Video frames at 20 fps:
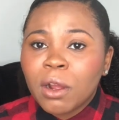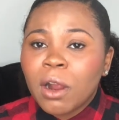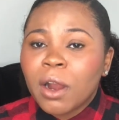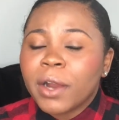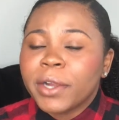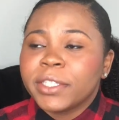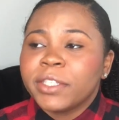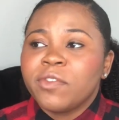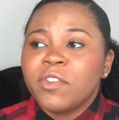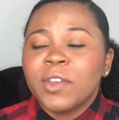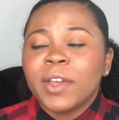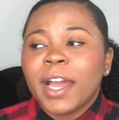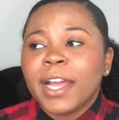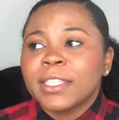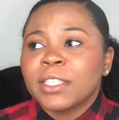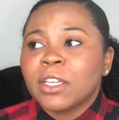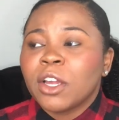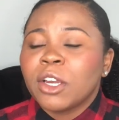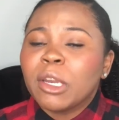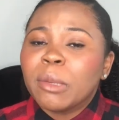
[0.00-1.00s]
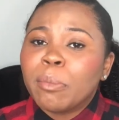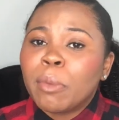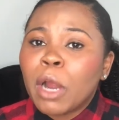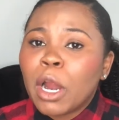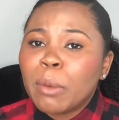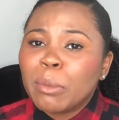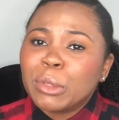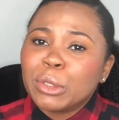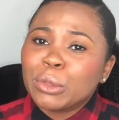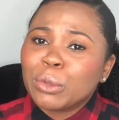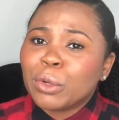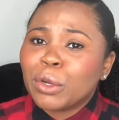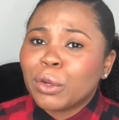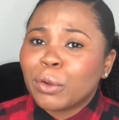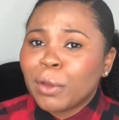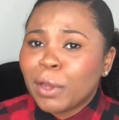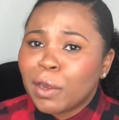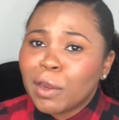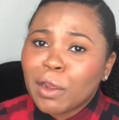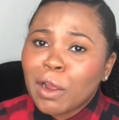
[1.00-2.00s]
cards, if you guys are a department store
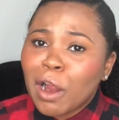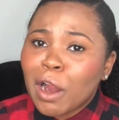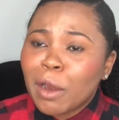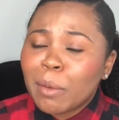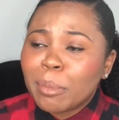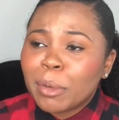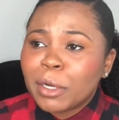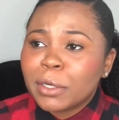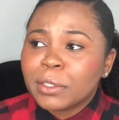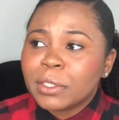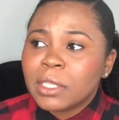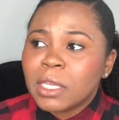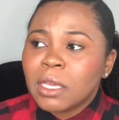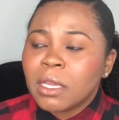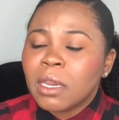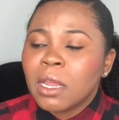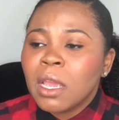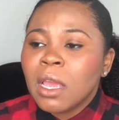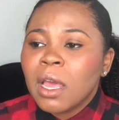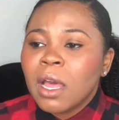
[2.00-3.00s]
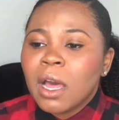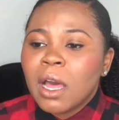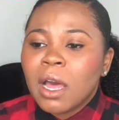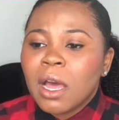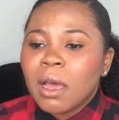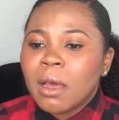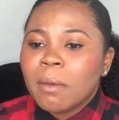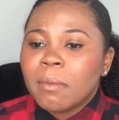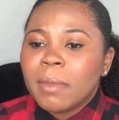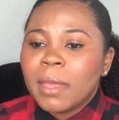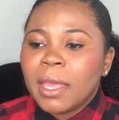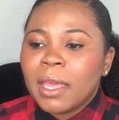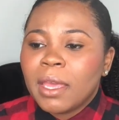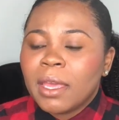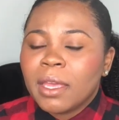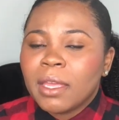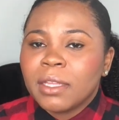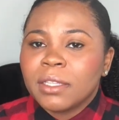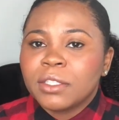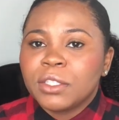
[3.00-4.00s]
credit card person,
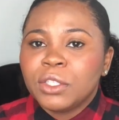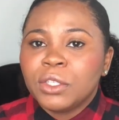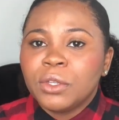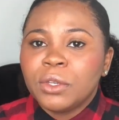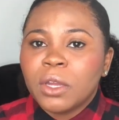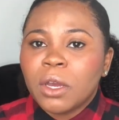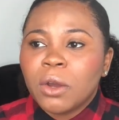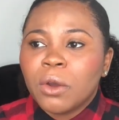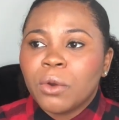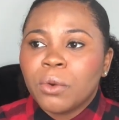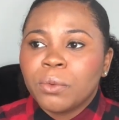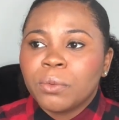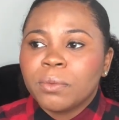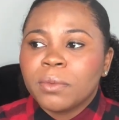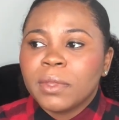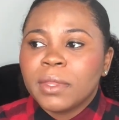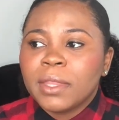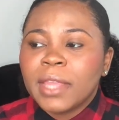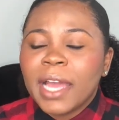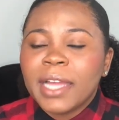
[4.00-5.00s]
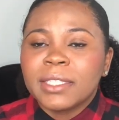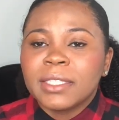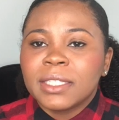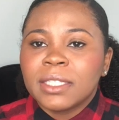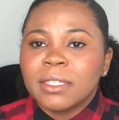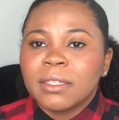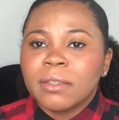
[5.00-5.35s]
and you know, that's,